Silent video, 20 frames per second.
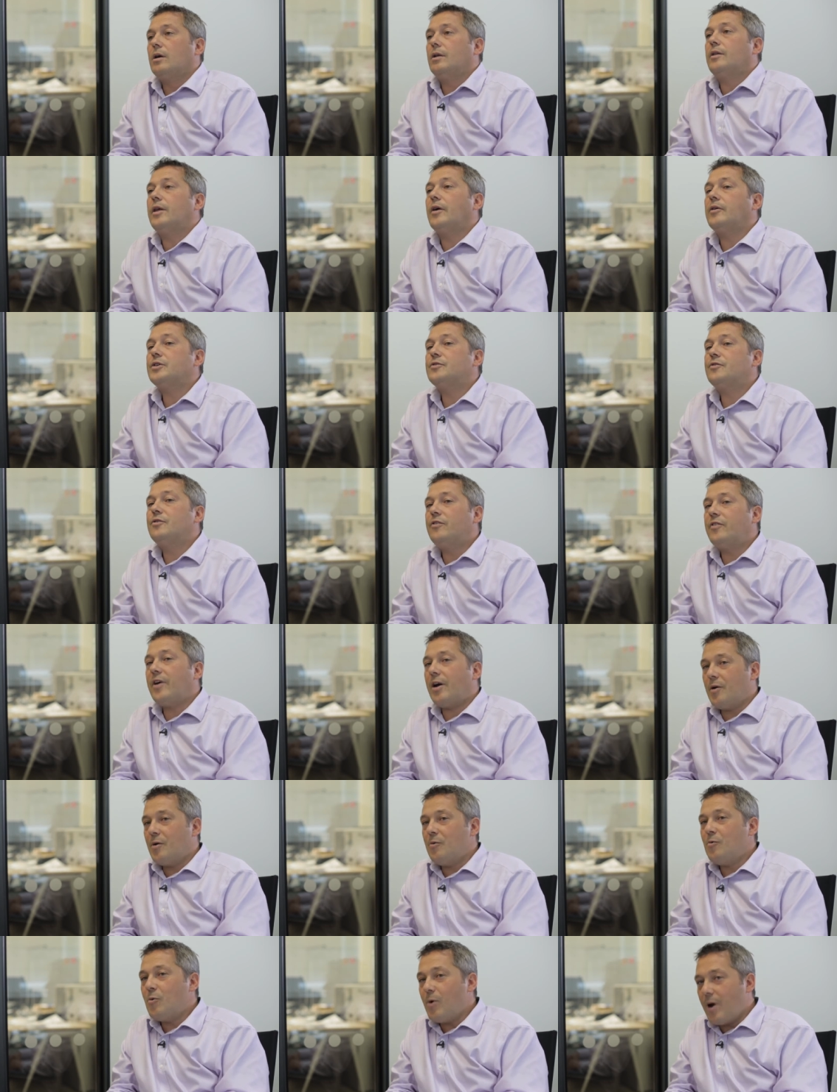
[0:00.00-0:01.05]
There is
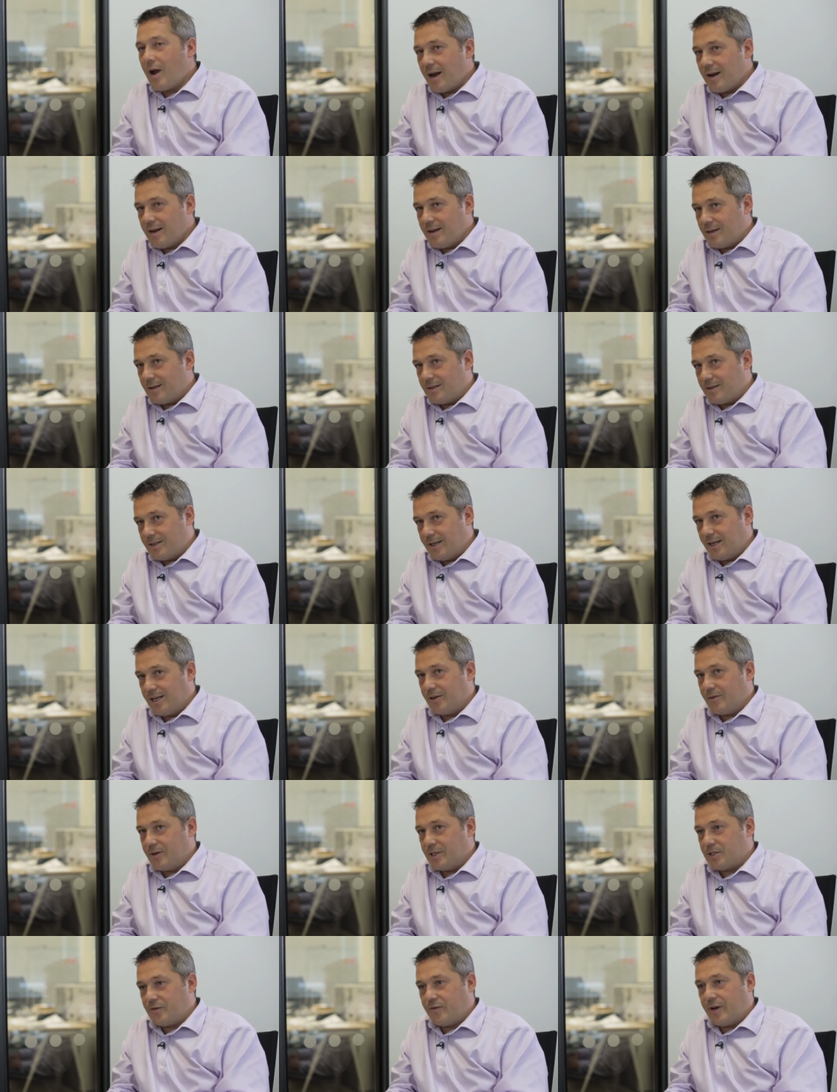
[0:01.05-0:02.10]
very rarely
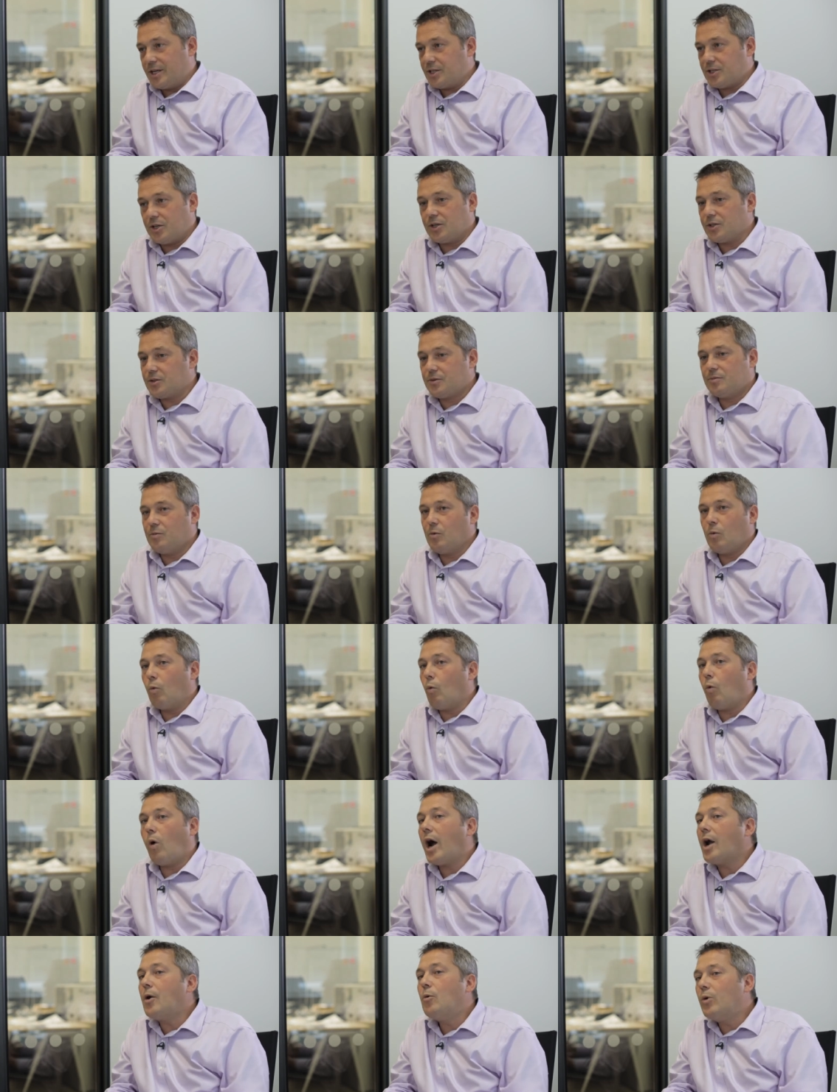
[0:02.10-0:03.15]
dealer intervention, because
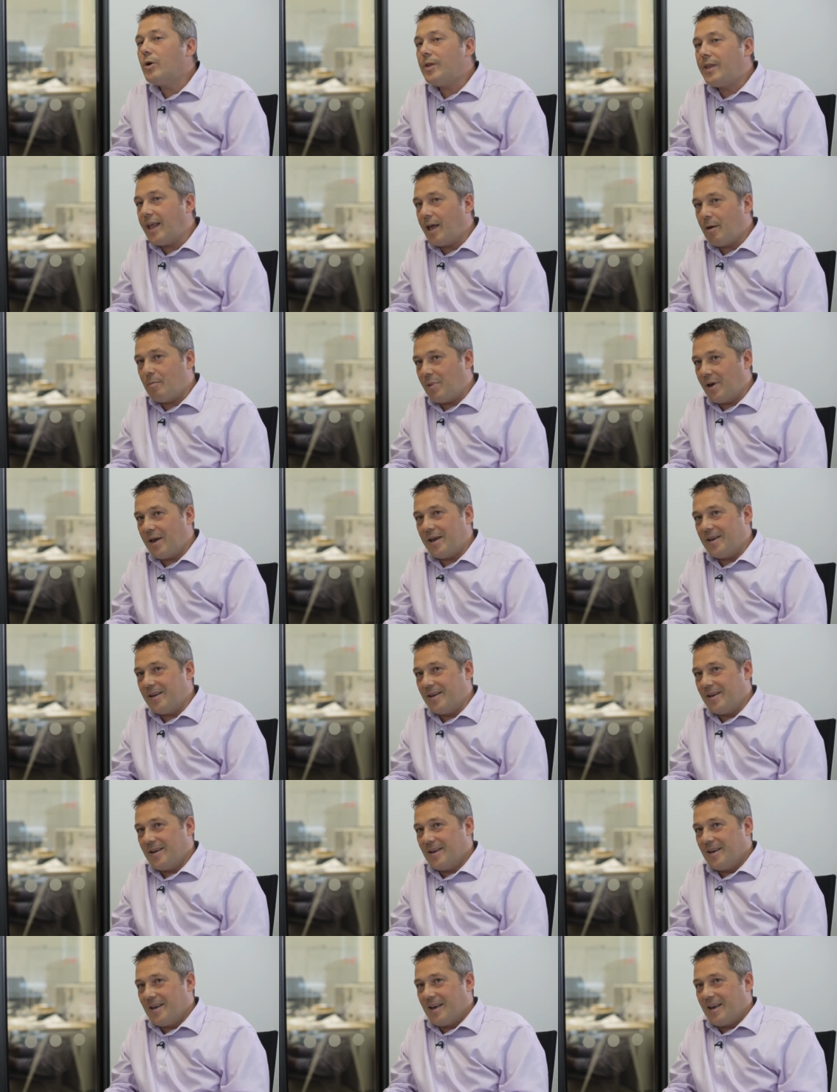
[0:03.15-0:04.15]
why would there be?